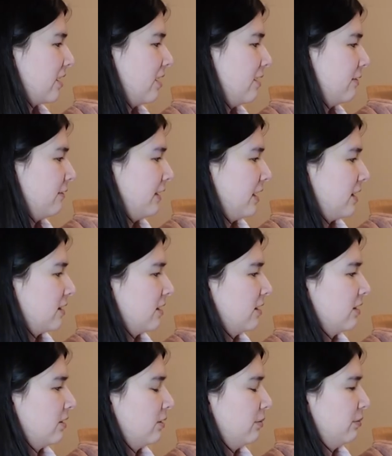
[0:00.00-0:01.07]
off like the
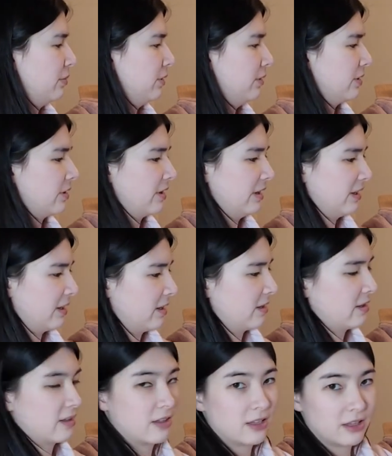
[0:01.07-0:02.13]
little blue acrylic
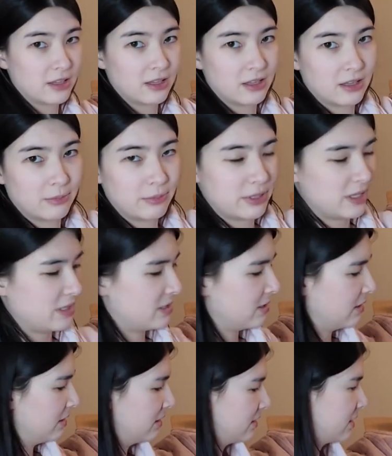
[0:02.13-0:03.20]

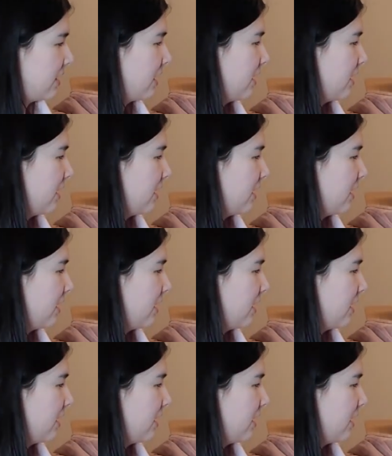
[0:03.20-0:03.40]
pieces that I